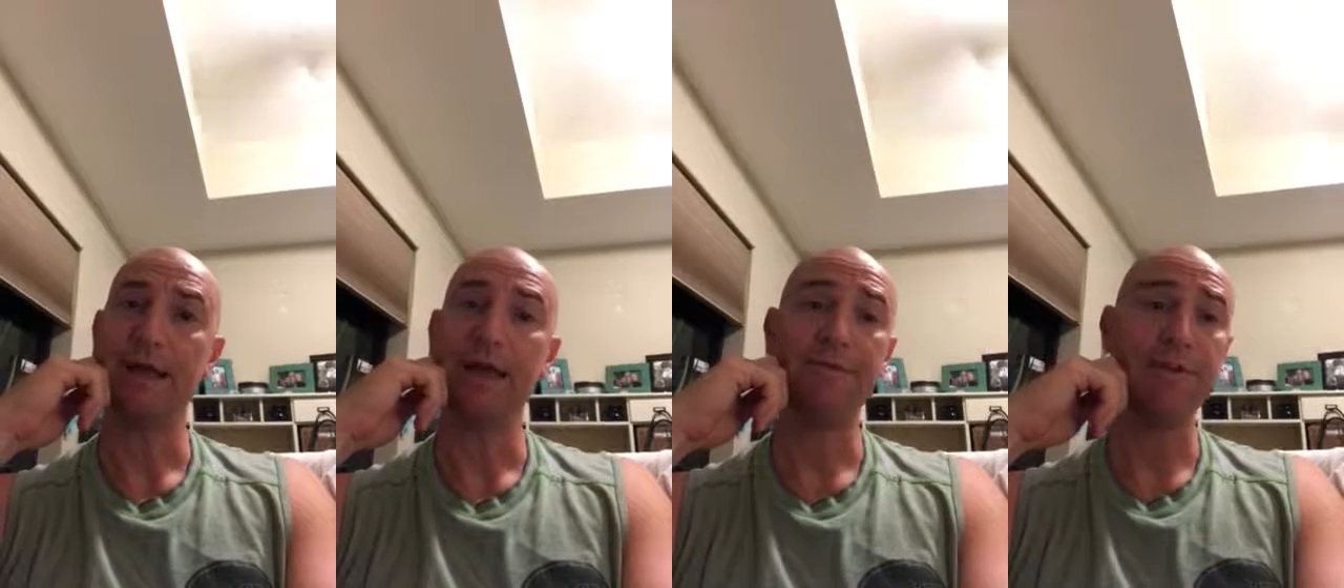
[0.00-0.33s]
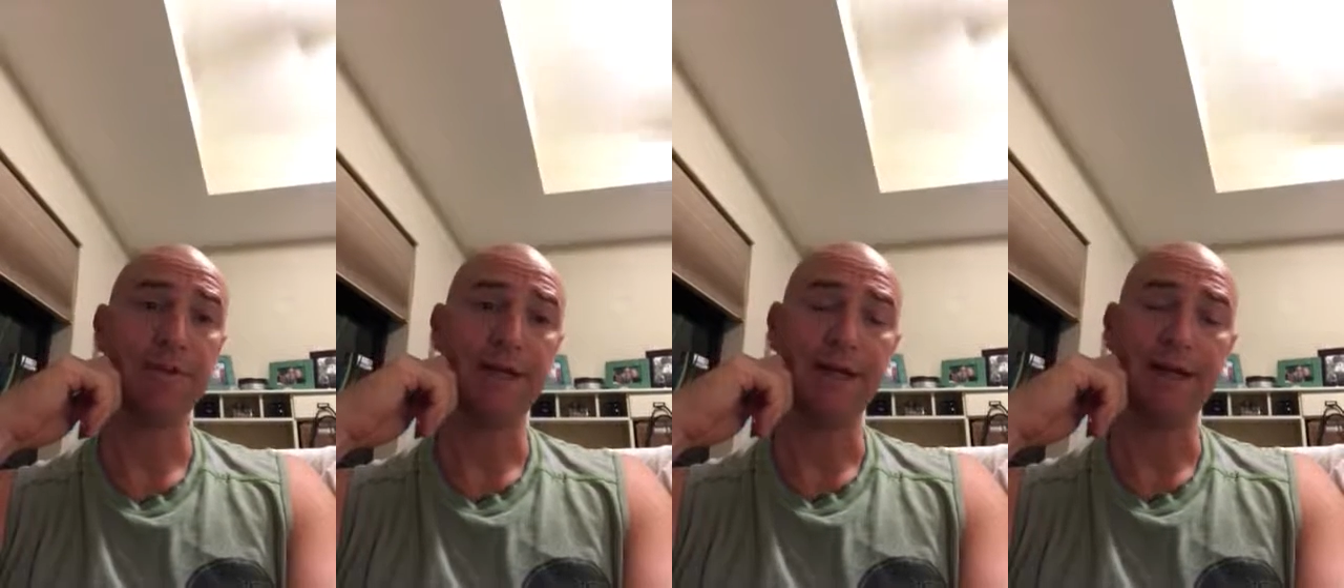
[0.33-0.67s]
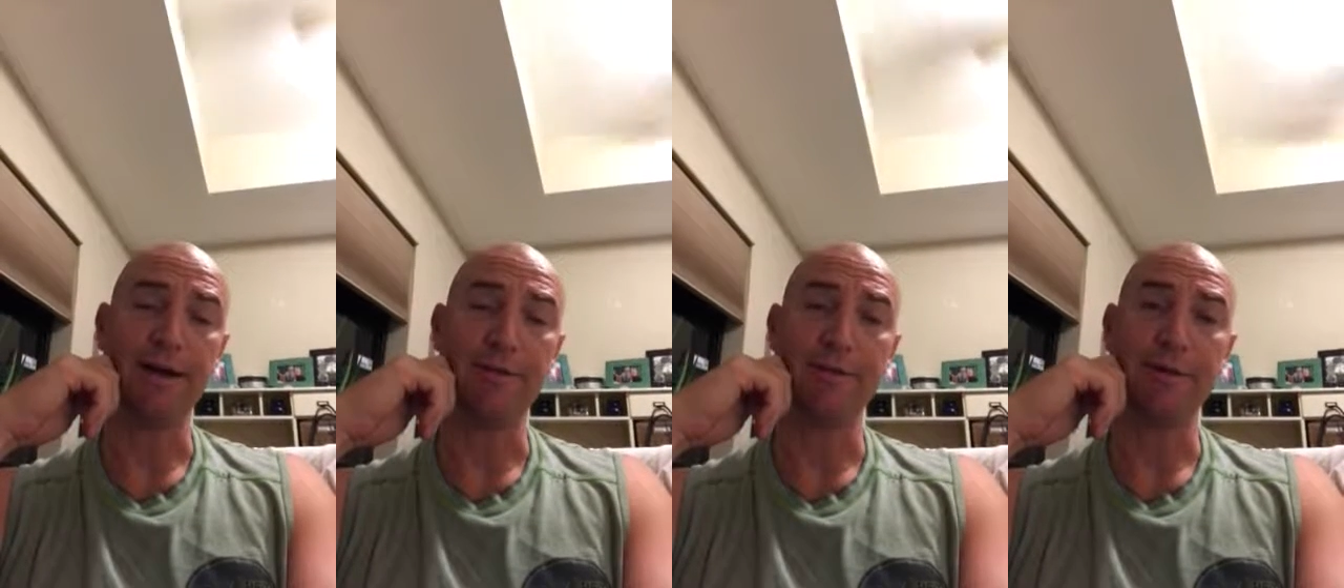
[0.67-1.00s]
Have a good
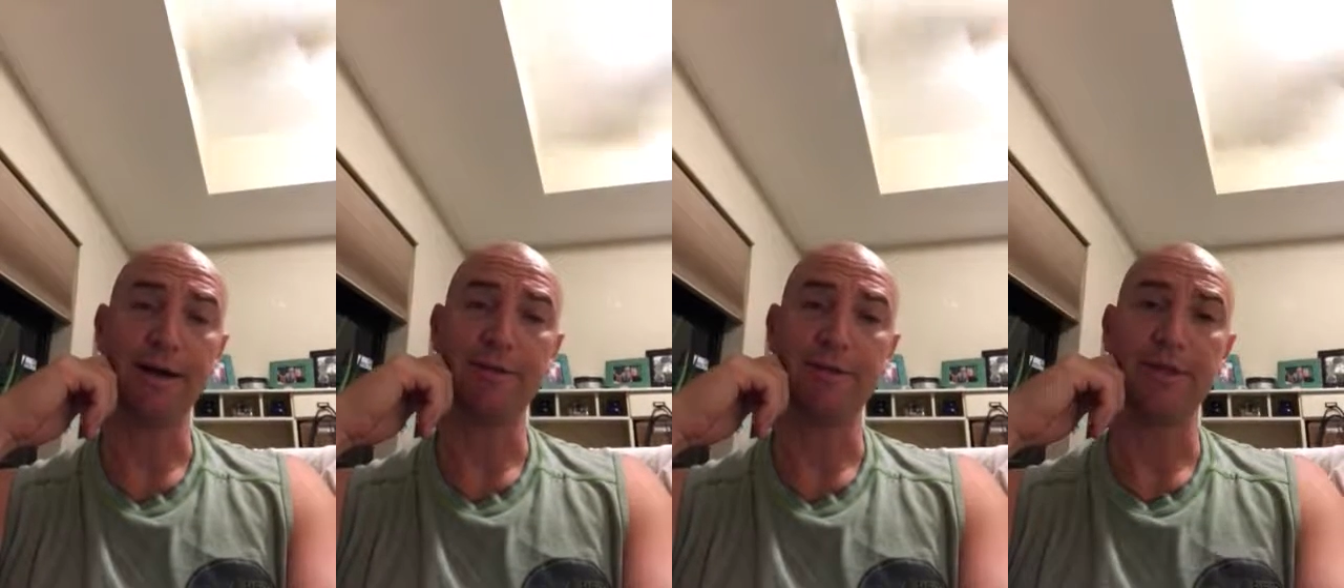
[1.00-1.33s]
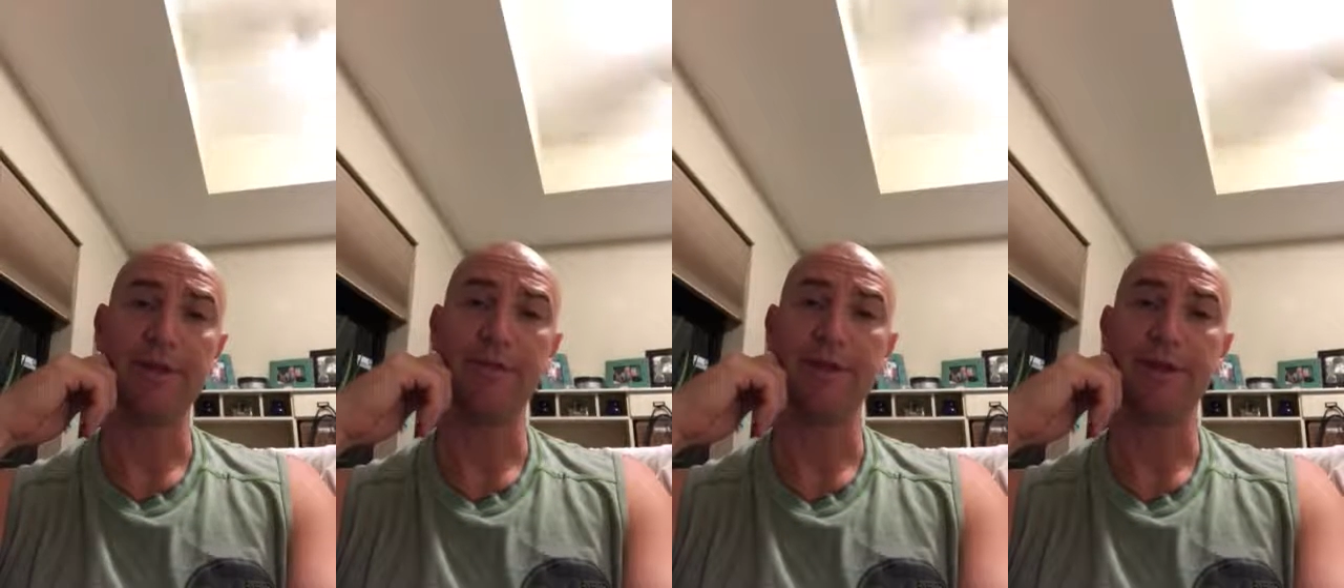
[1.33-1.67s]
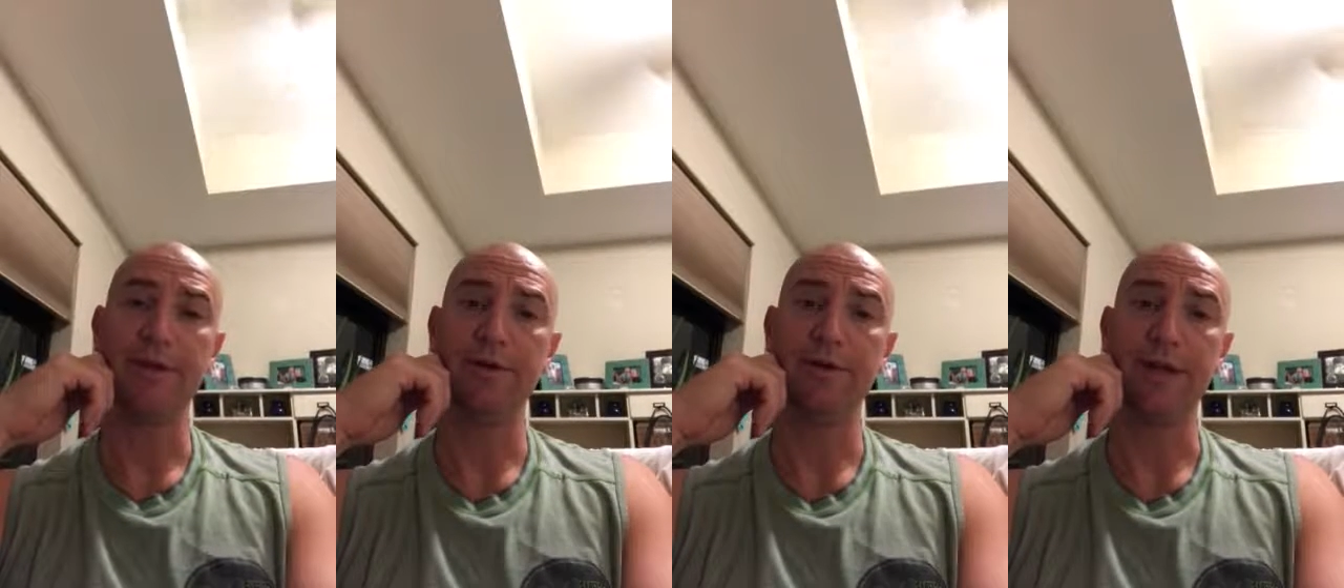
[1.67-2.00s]
day. I'll be back with another
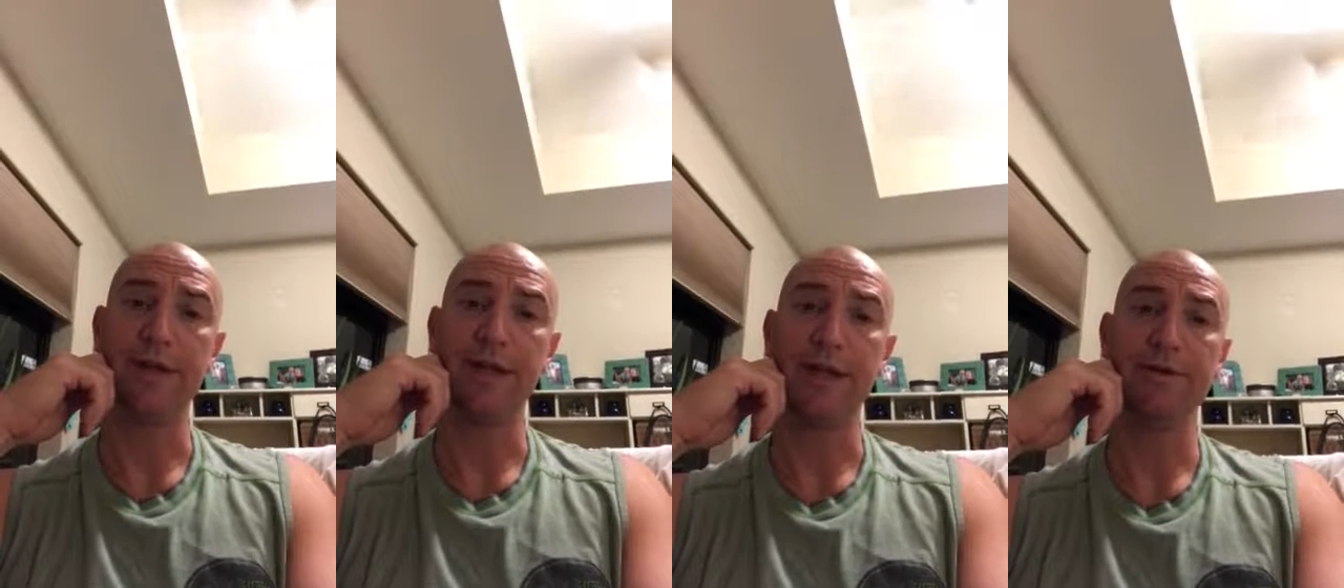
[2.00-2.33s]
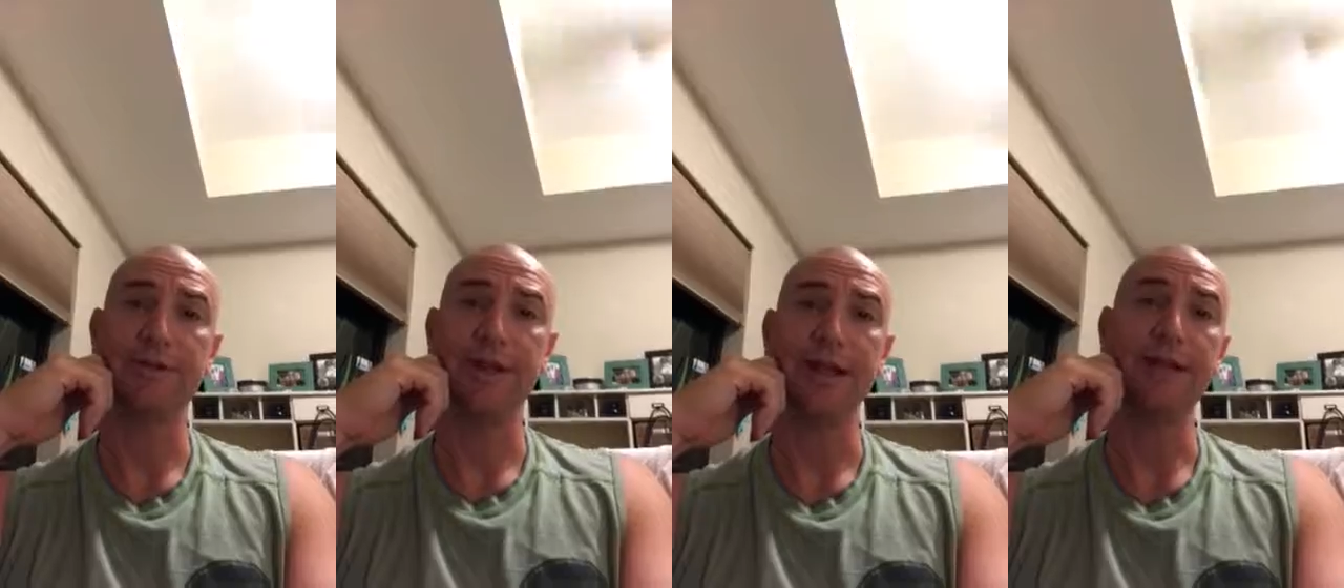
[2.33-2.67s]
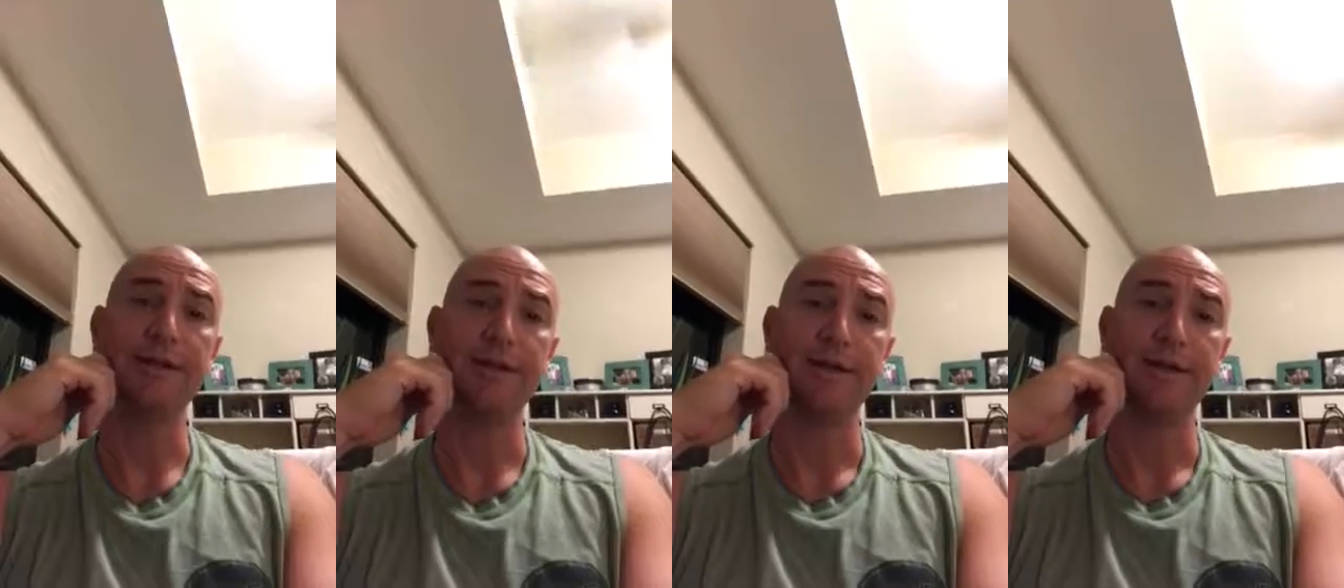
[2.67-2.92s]
video uh, later today.